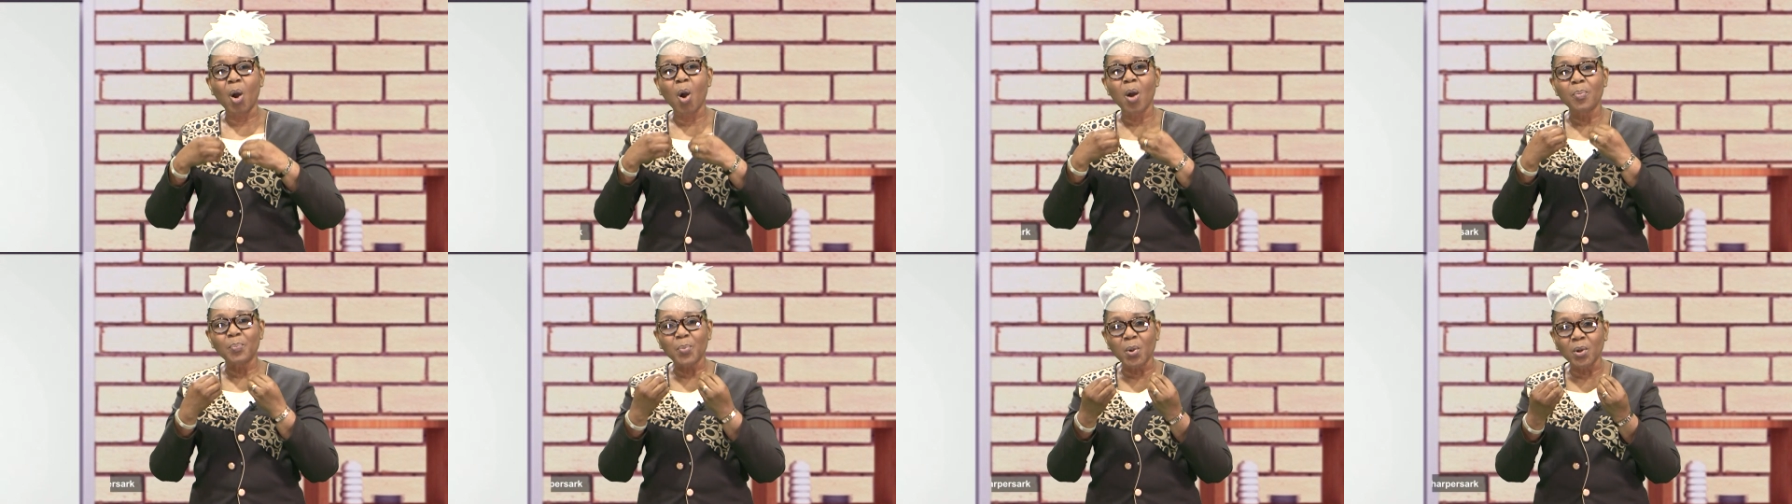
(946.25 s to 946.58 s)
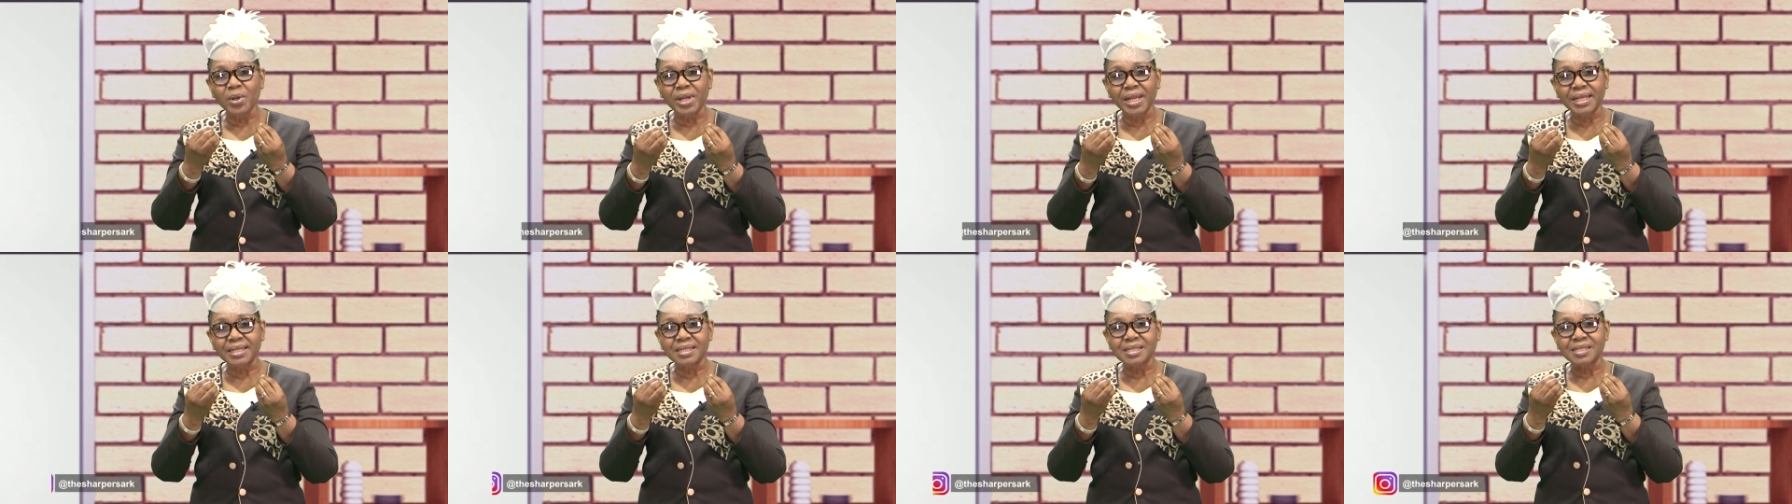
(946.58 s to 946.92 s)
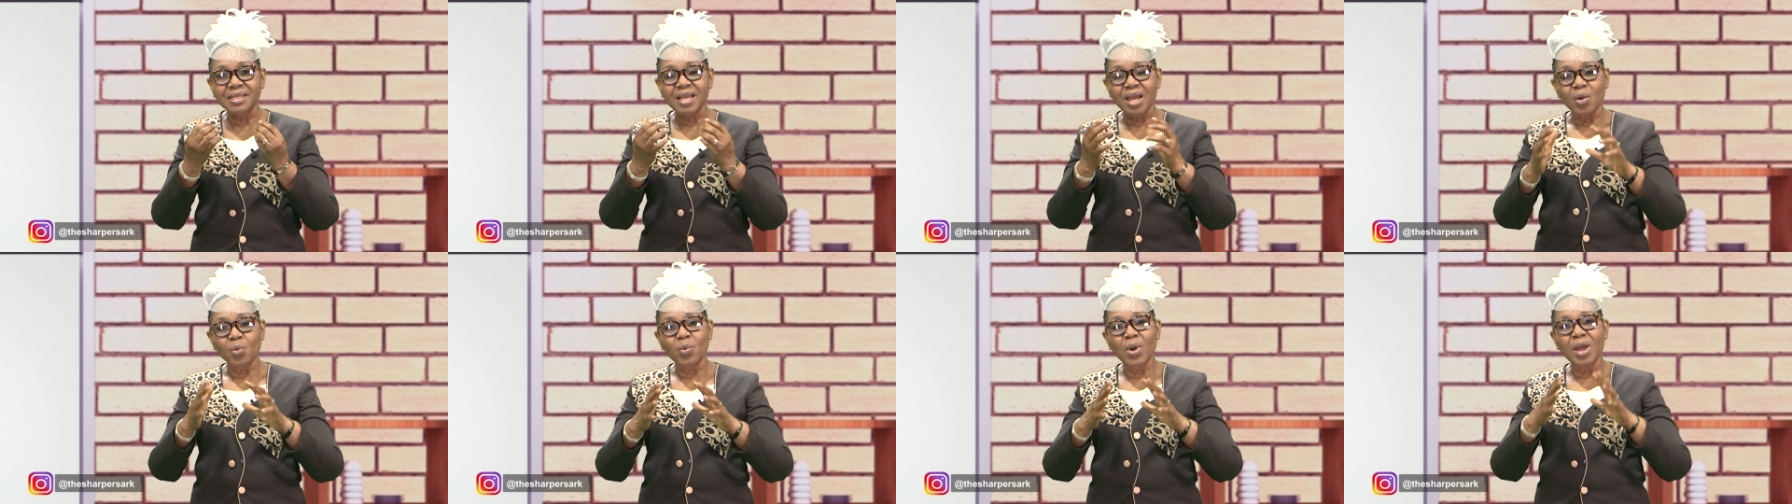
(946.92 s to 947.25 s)
opponents,
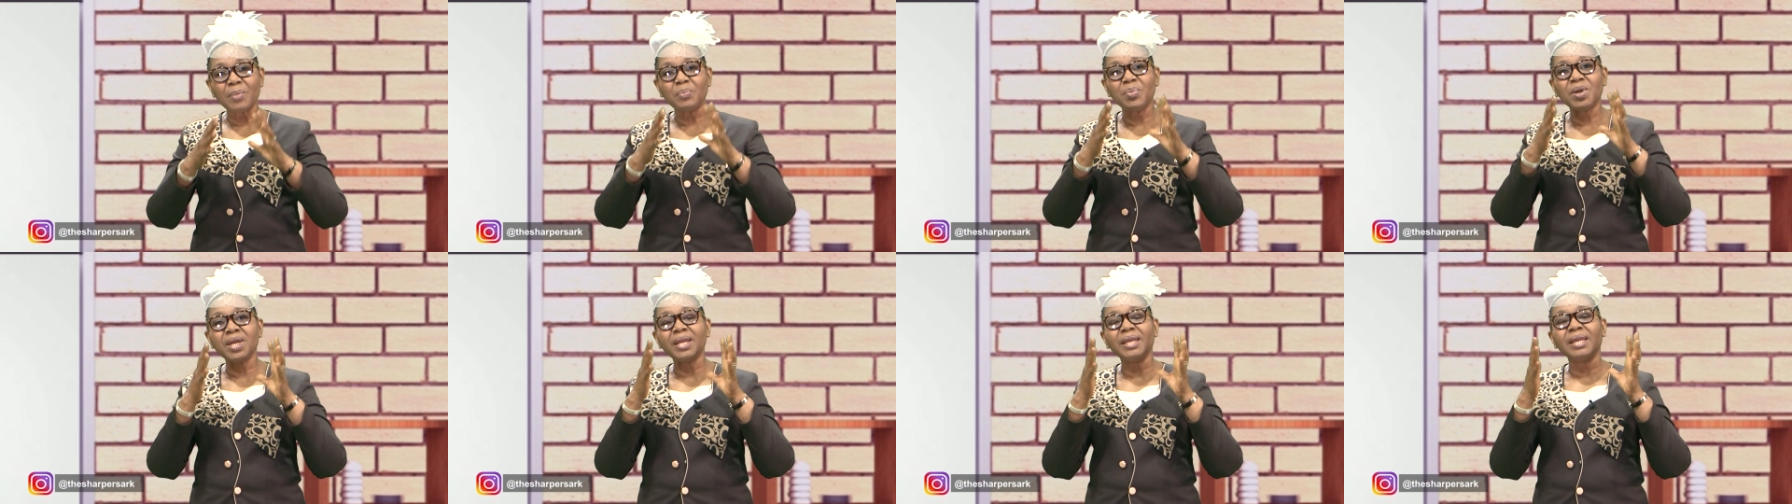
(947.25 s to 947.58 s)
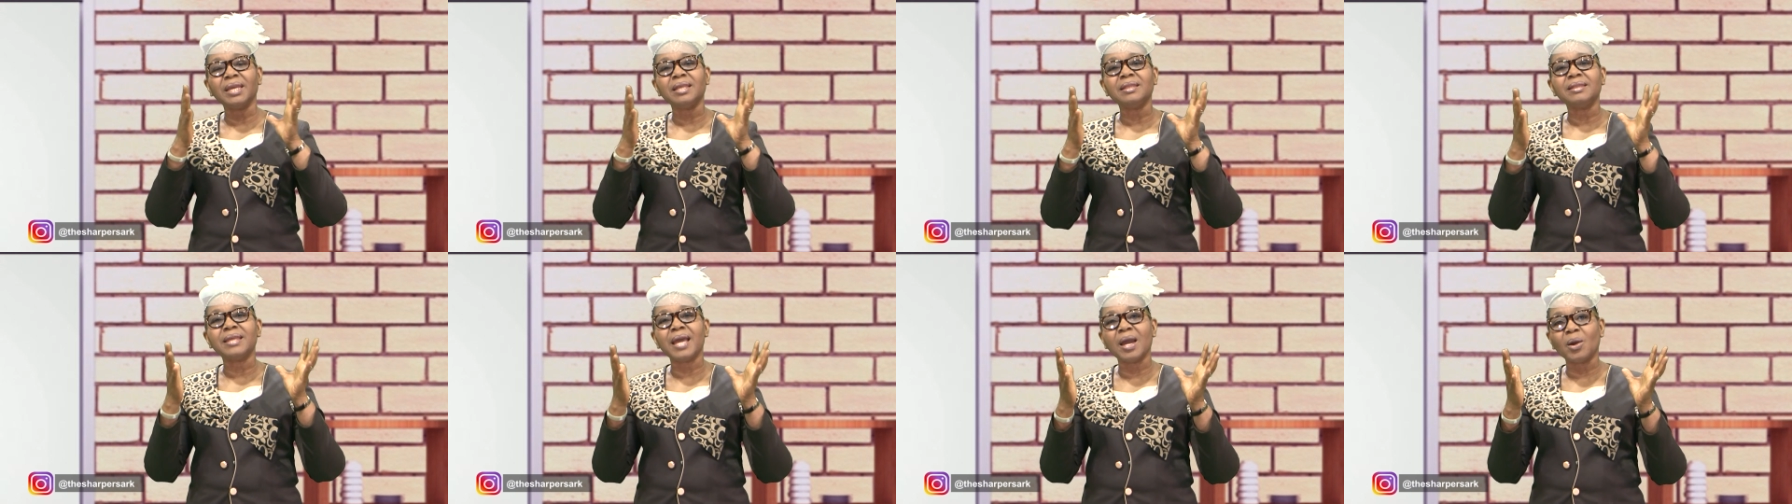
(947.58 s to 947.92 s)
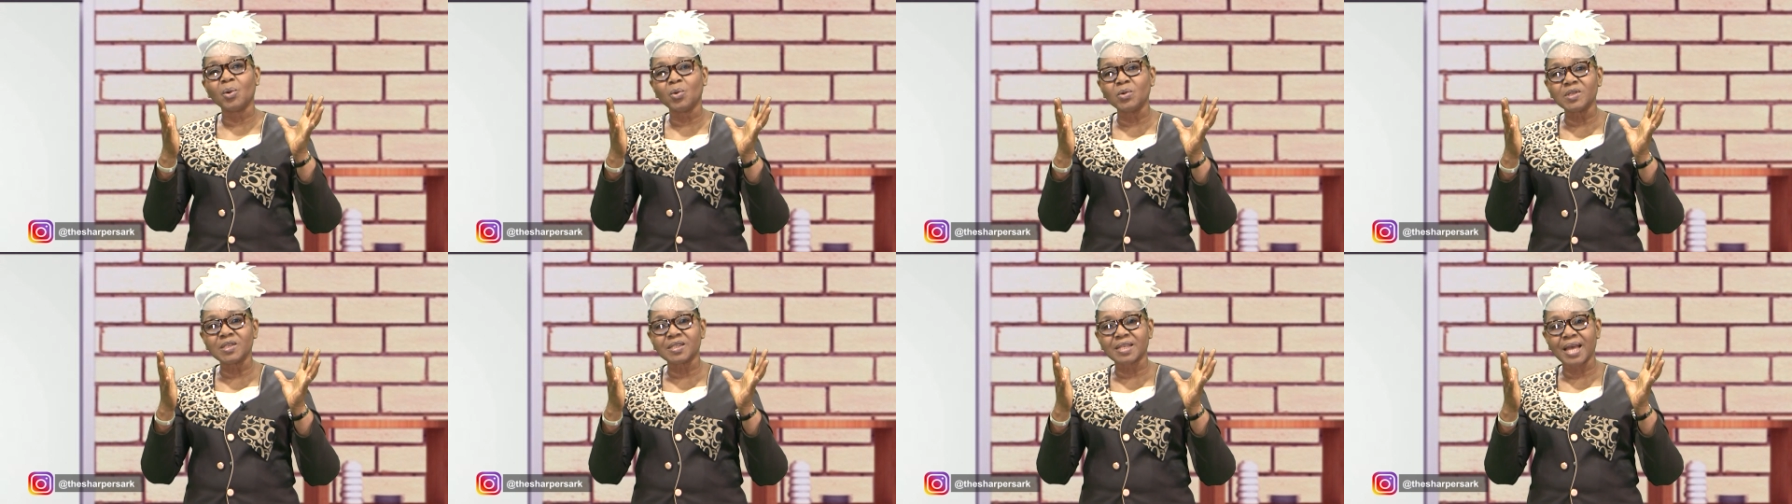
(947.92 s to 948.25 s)
were big in their
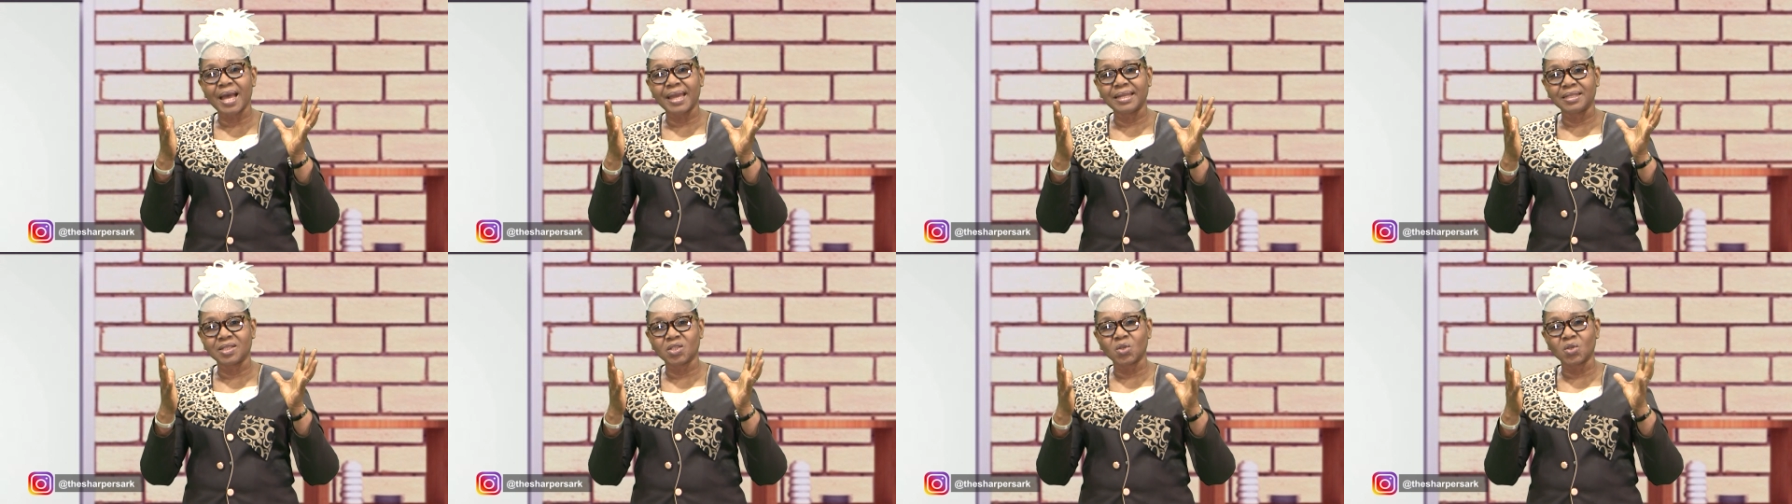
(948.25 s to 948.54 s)
own sight.